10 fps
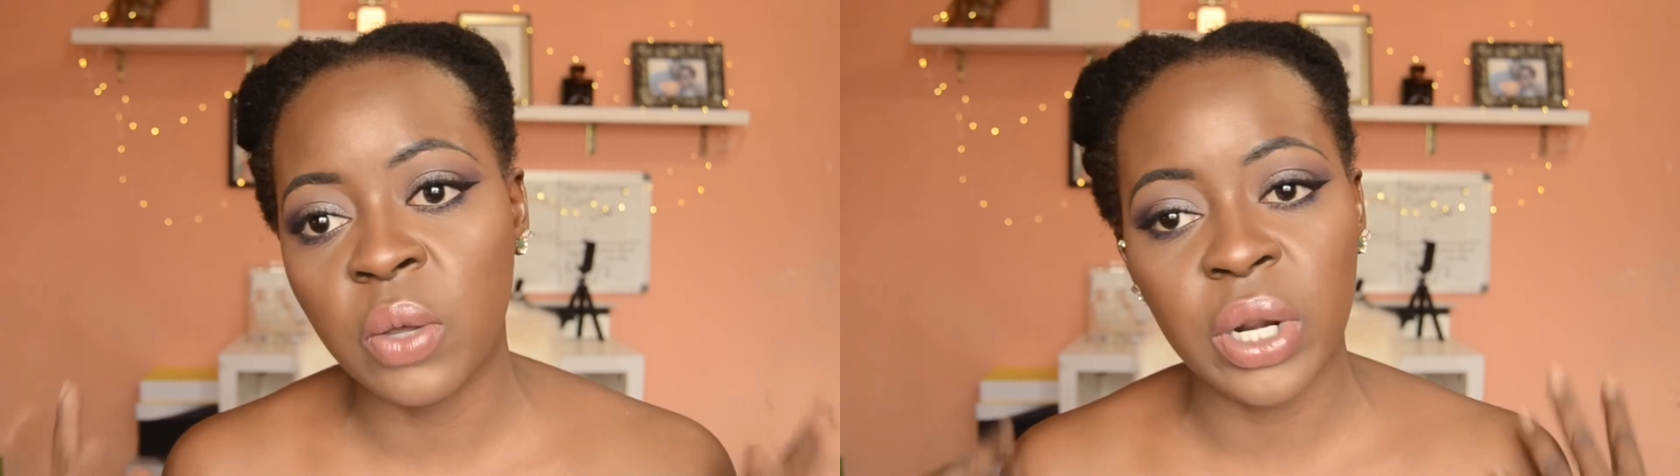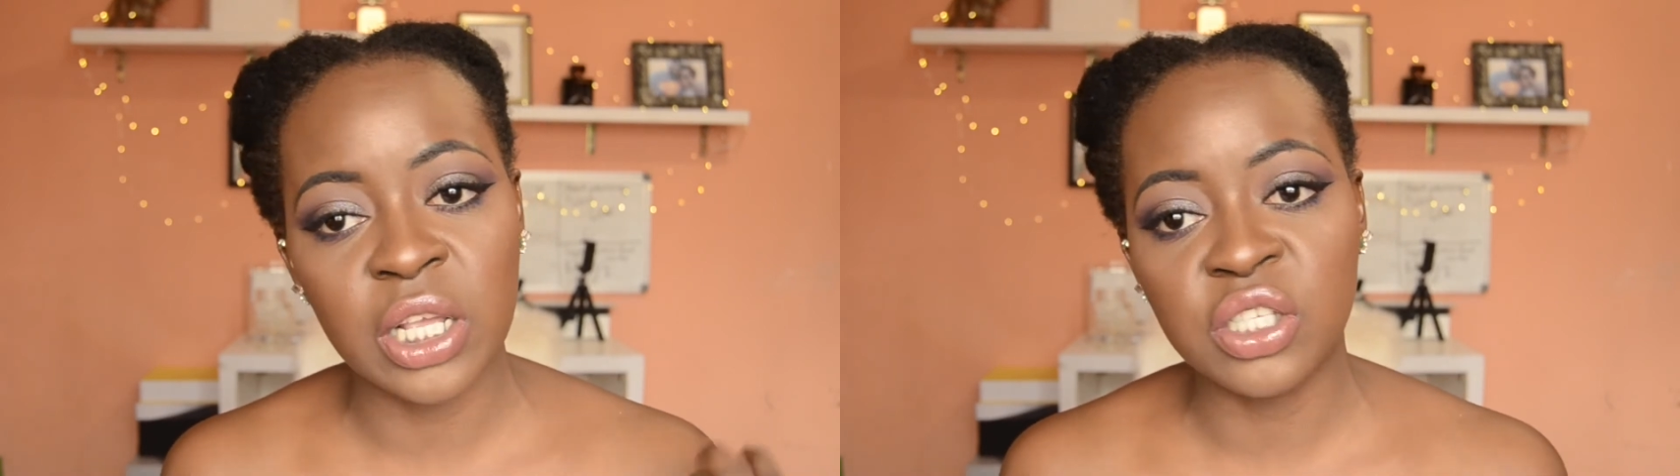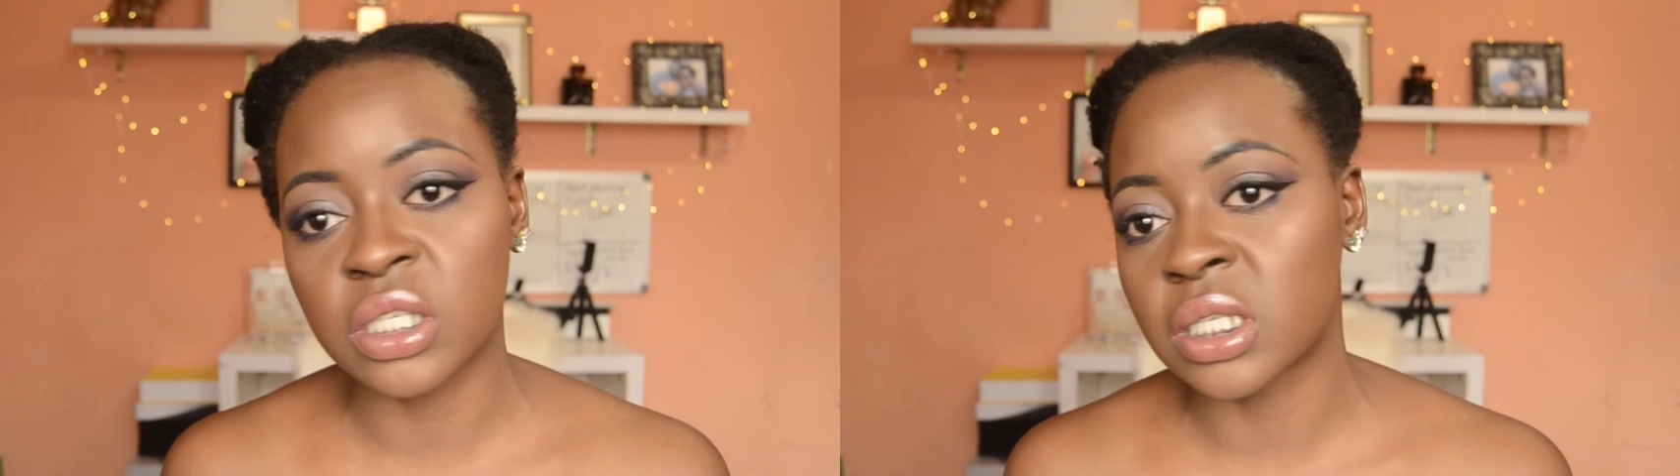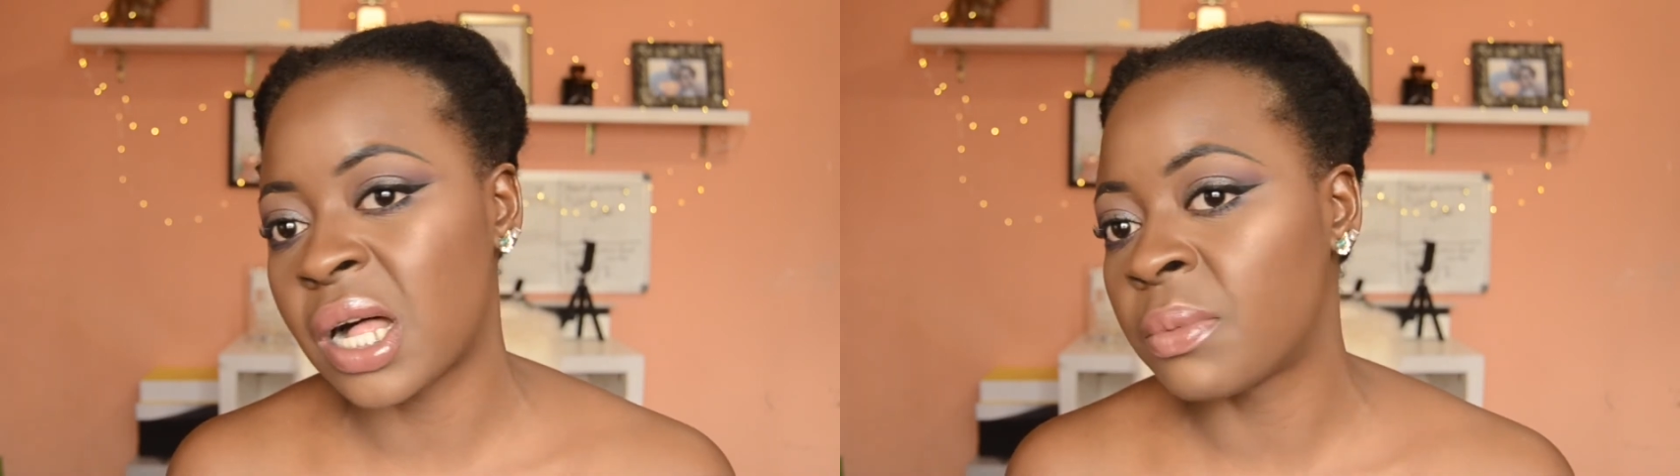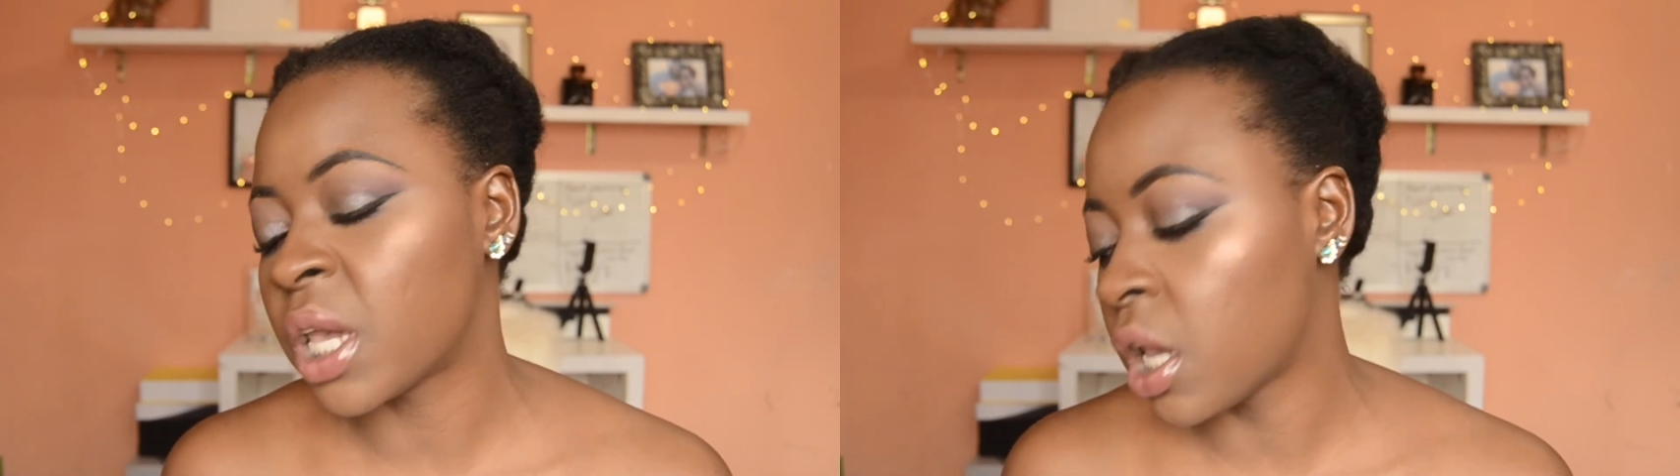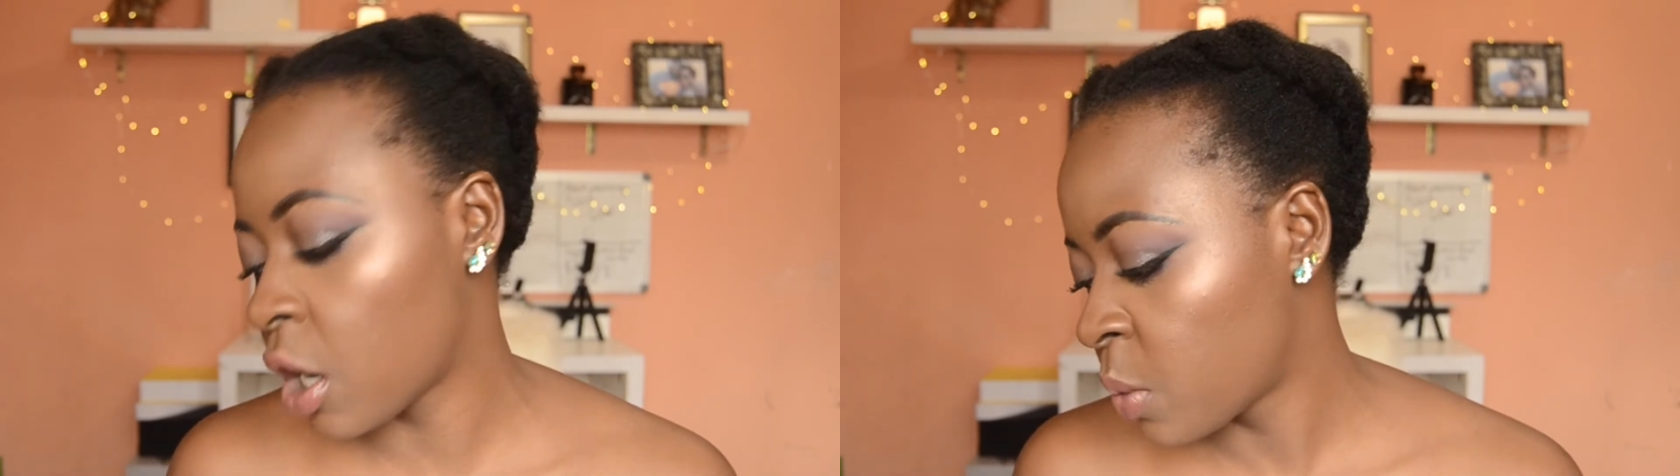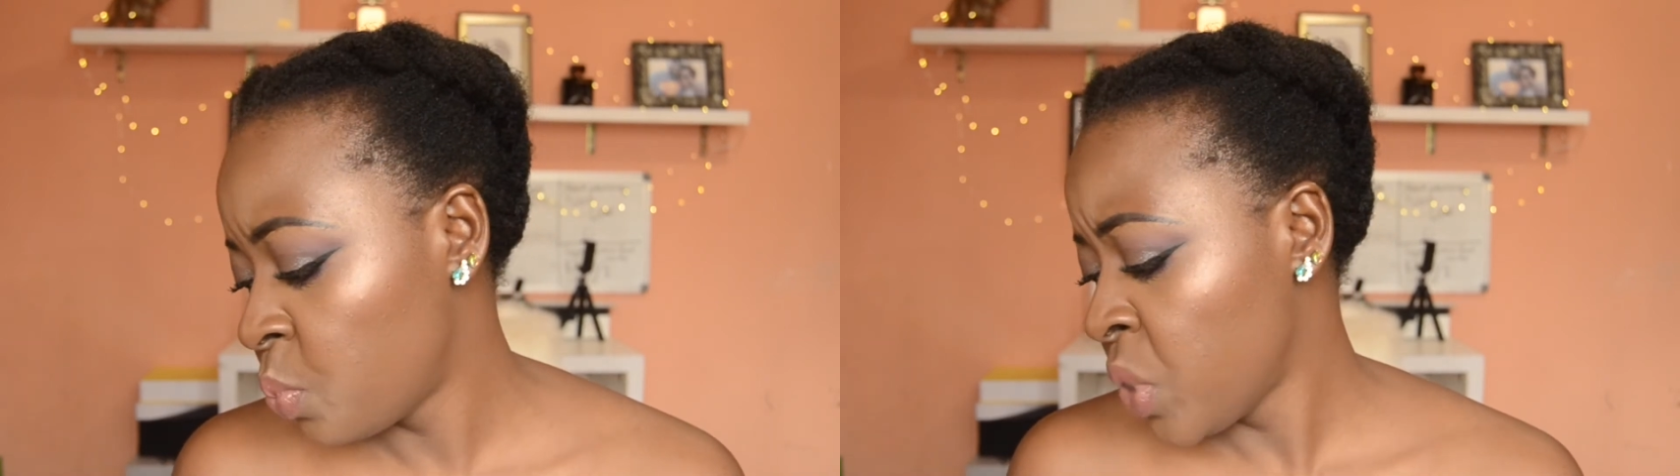what I use to style my hair,